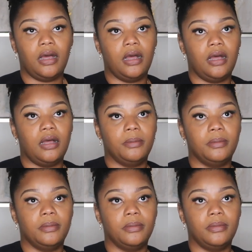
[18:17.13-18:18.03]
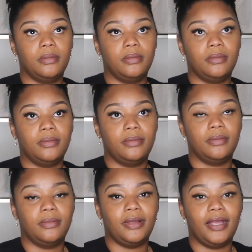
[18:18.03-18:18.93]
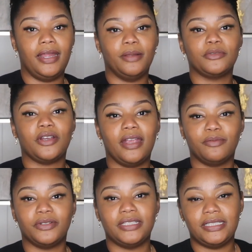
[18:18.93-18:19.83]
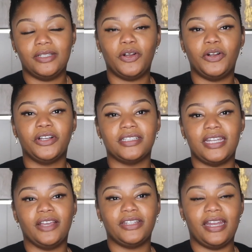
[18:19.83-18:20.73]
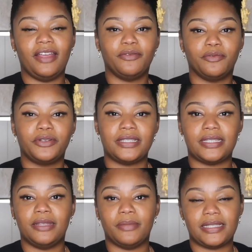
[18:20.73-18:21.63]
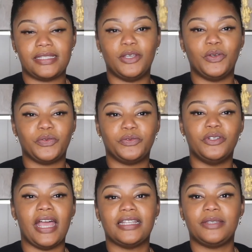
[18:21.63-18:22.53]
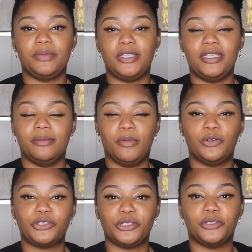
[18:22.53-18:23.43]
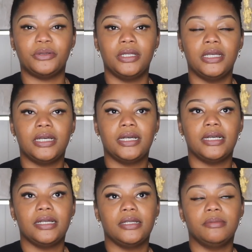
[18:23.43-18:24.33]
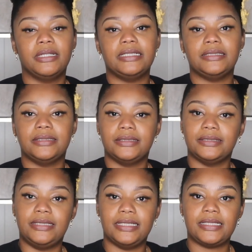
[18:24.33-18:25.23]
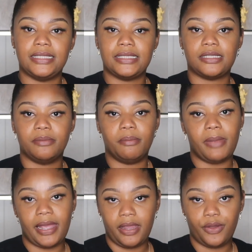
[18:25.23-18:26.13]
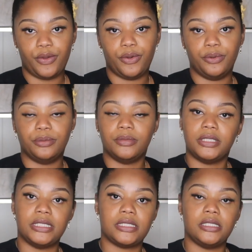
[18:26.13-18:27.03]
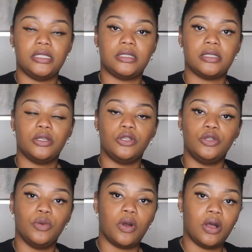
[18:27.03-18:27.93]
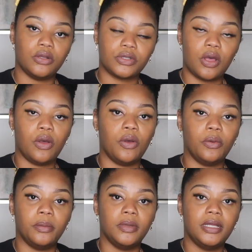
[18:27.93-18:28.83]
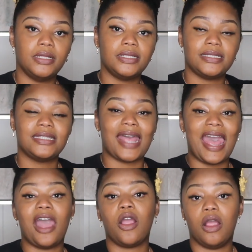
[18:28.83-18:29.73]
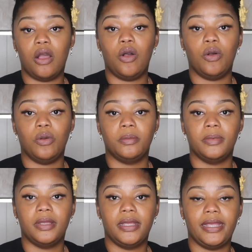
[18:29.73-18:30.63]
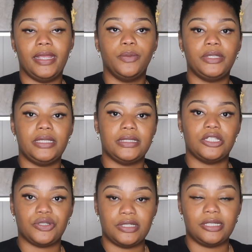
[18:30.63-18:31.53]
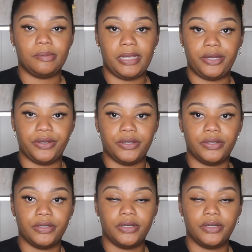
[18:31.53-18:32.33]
And I'm trying really hard now that I've reset myself not to be emotional. But this is my home. This is you all's home. This is our home, and we need to treat it better.